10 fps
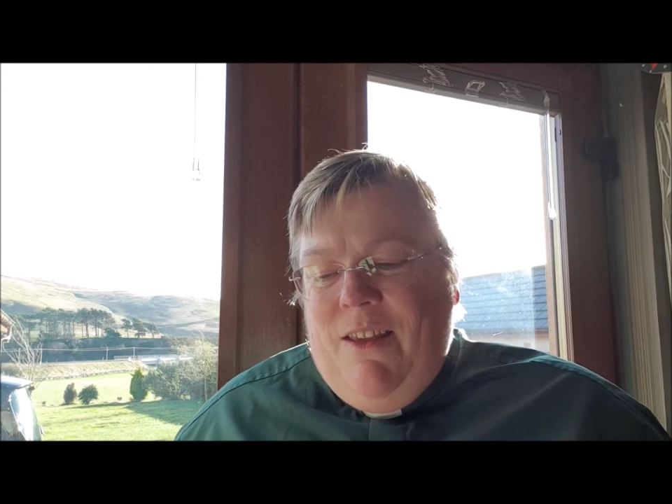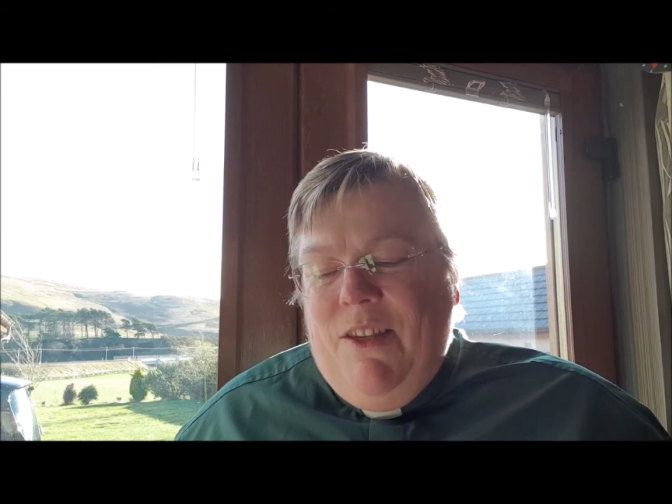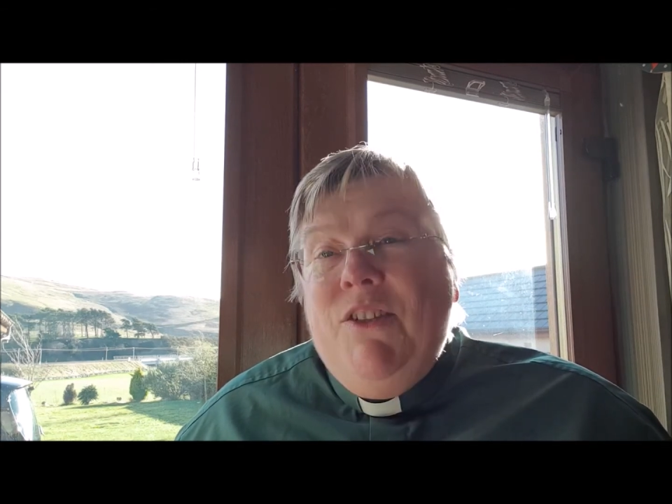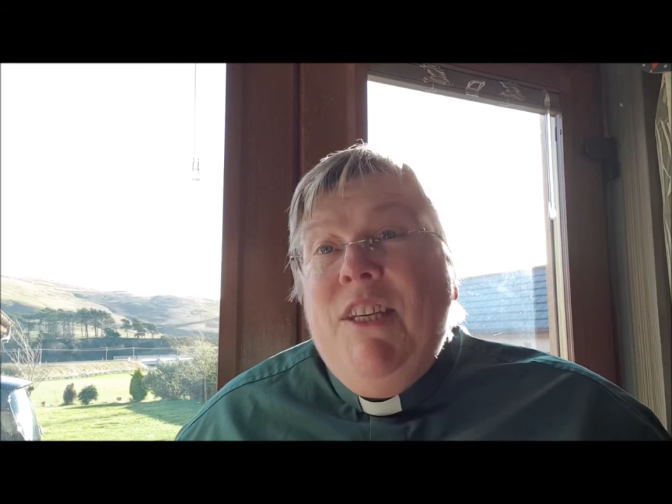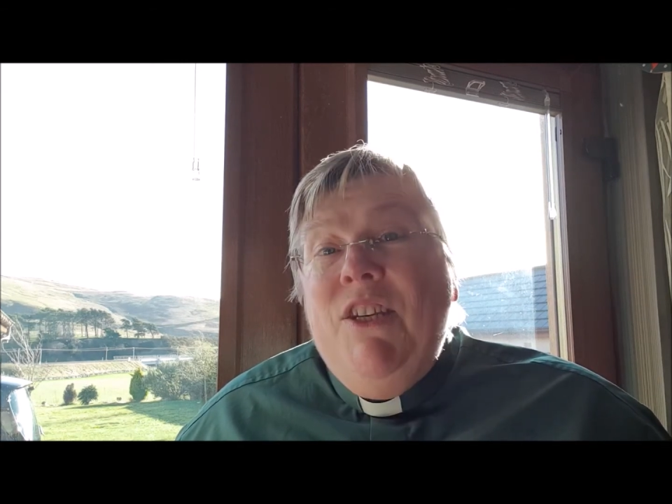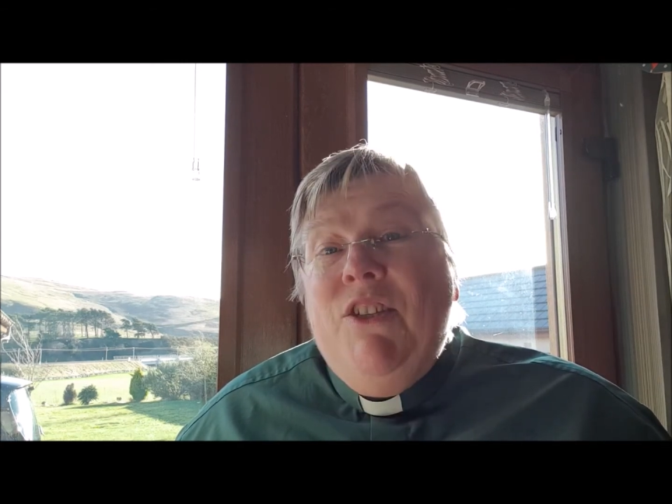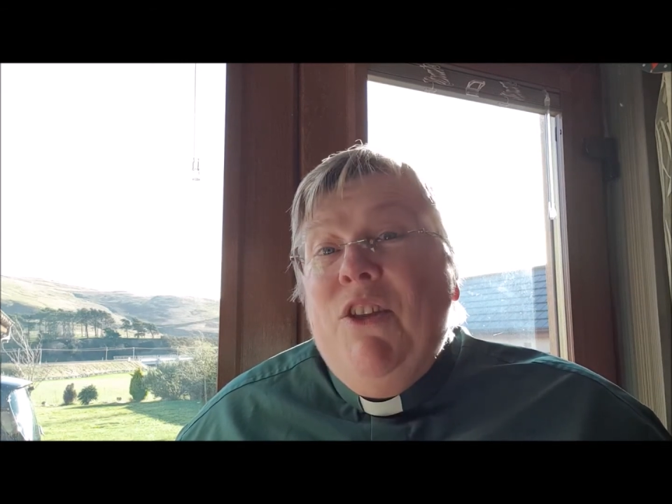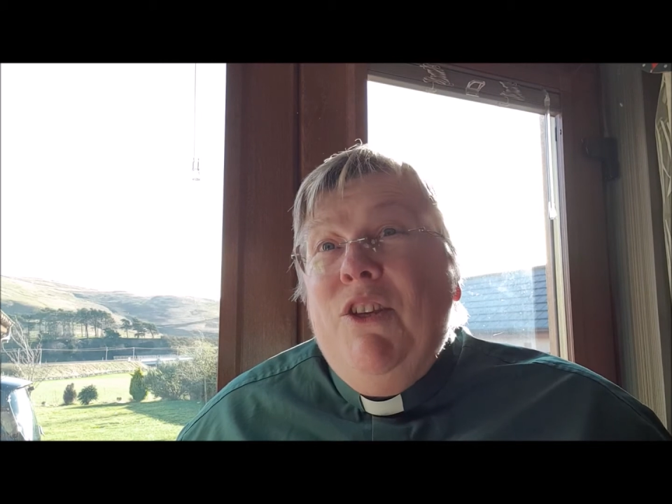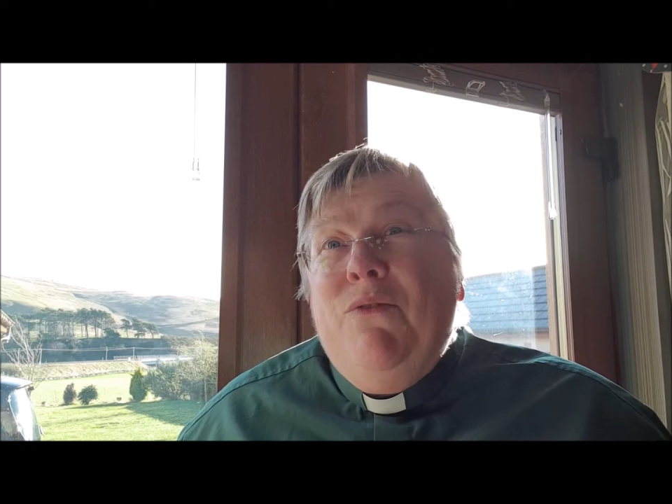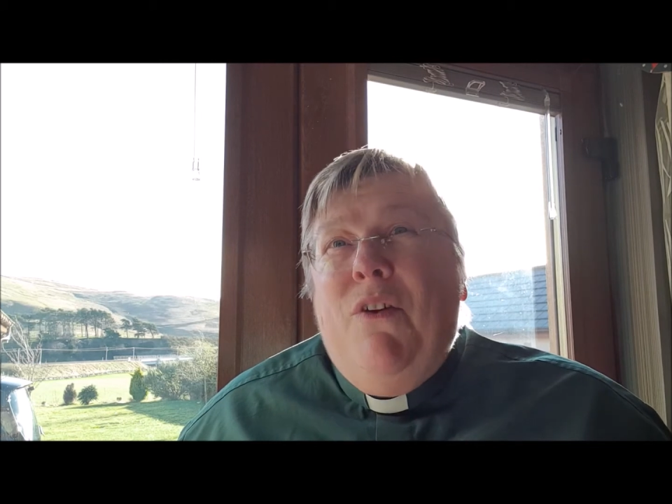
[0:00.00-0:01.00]
This Easter,
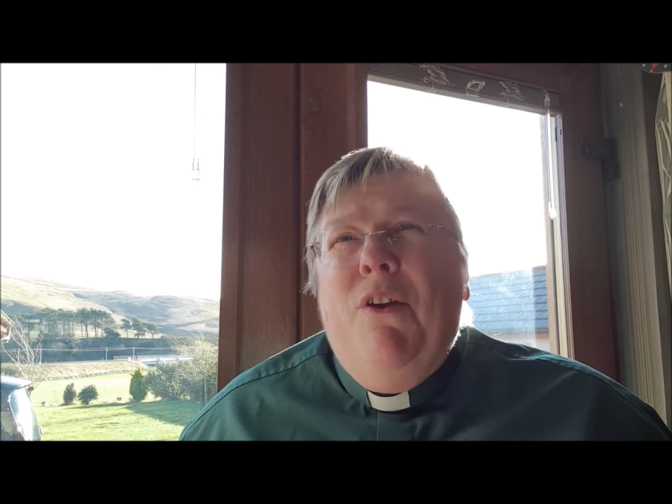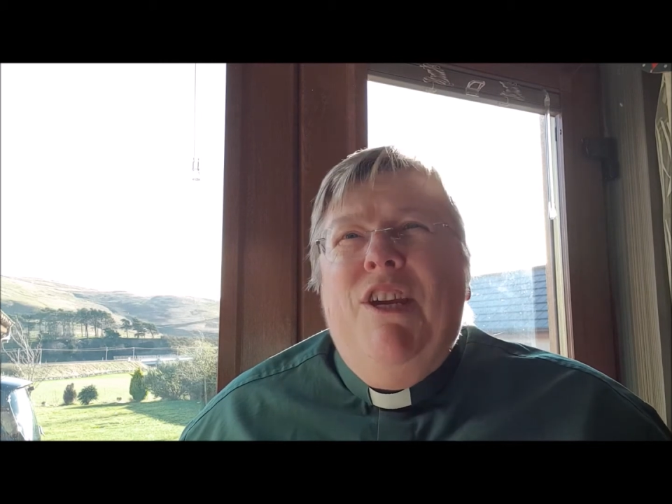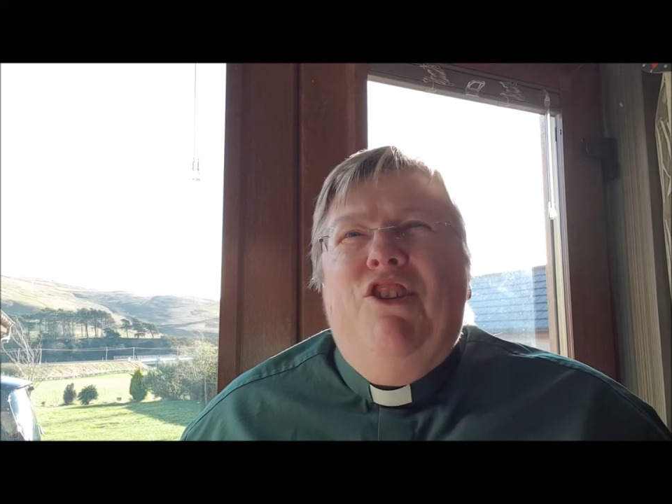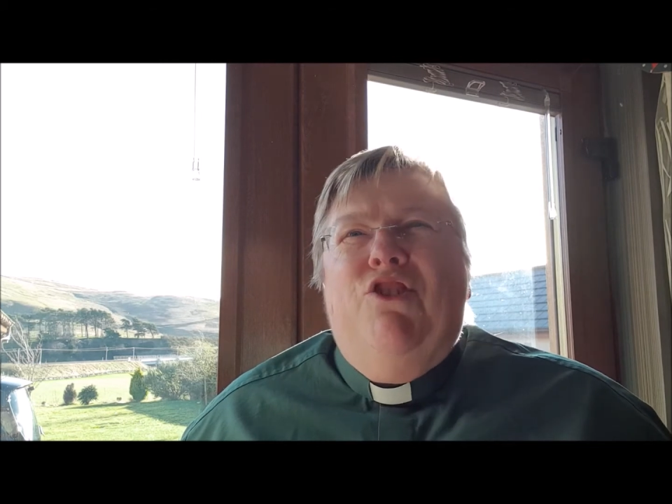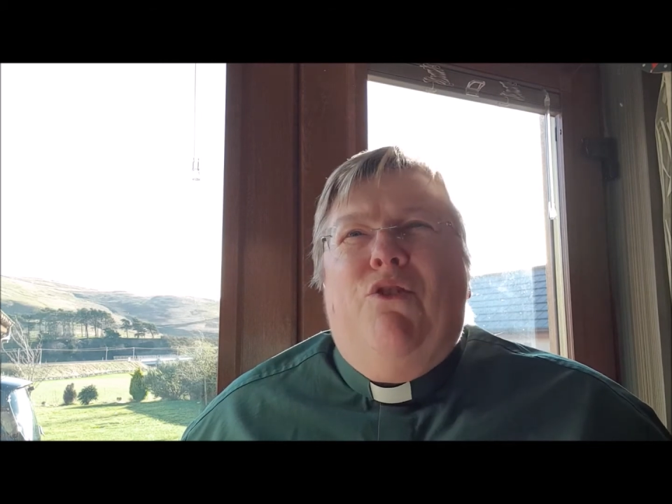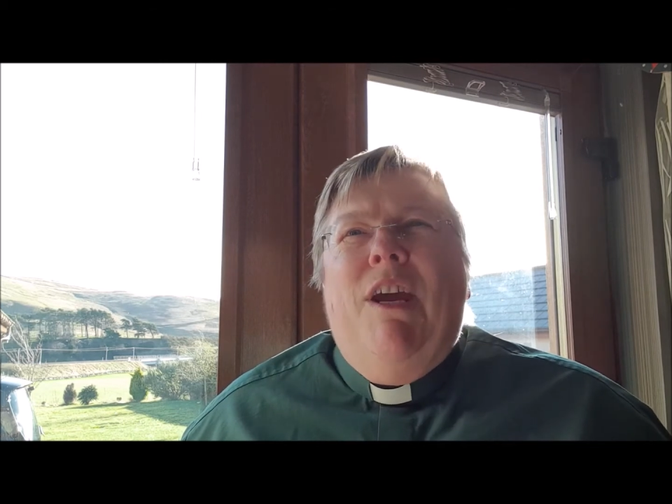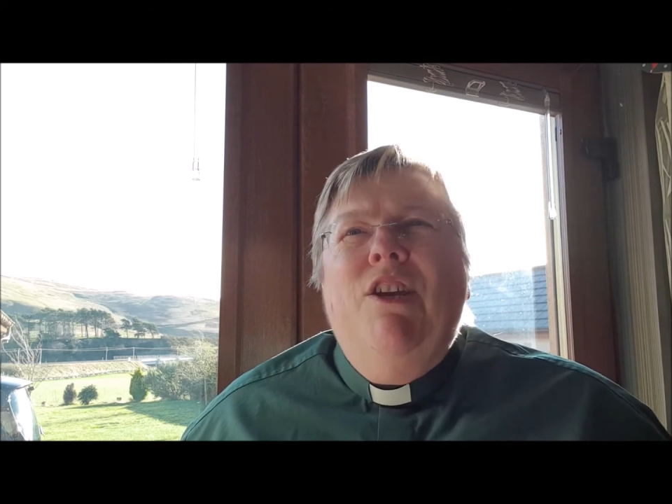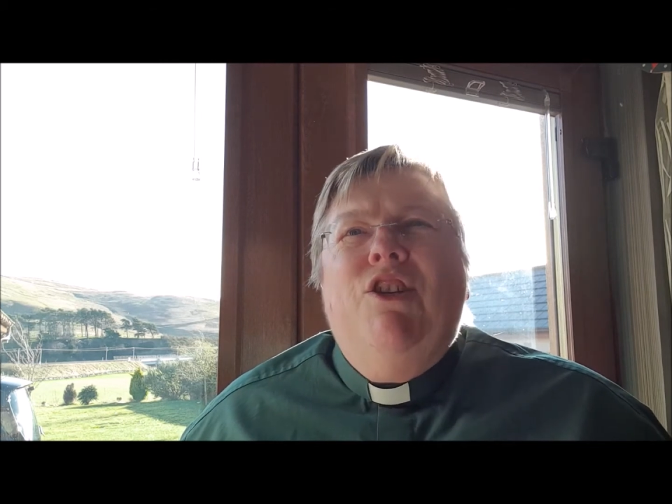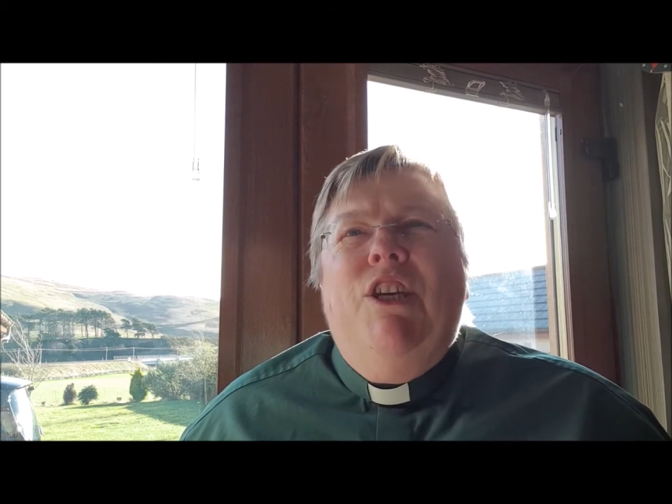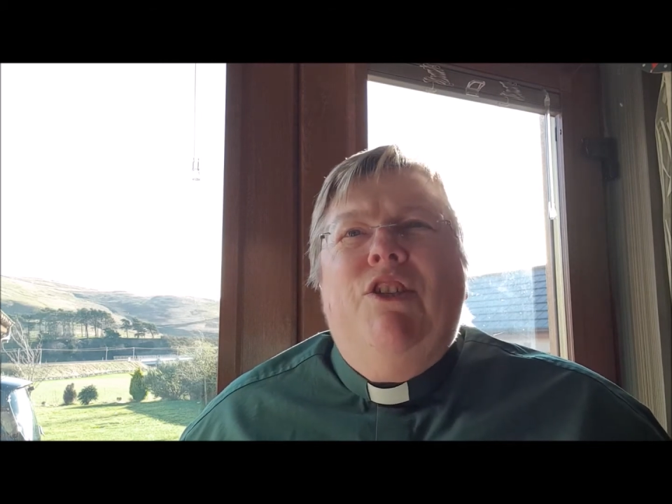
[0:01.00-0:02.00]
this very
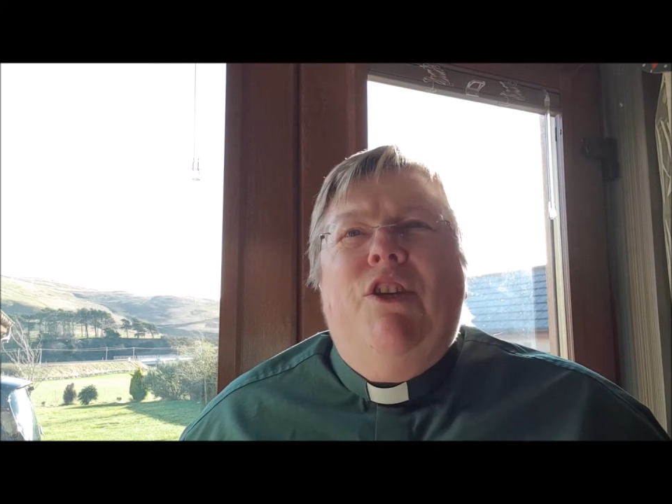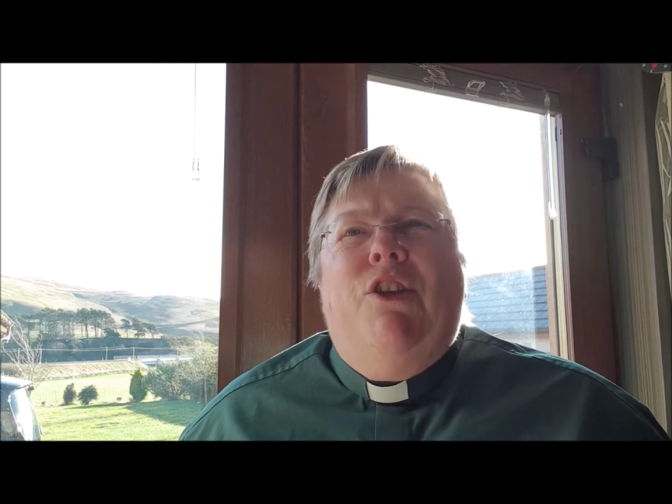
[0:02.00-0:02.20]
strange Easter,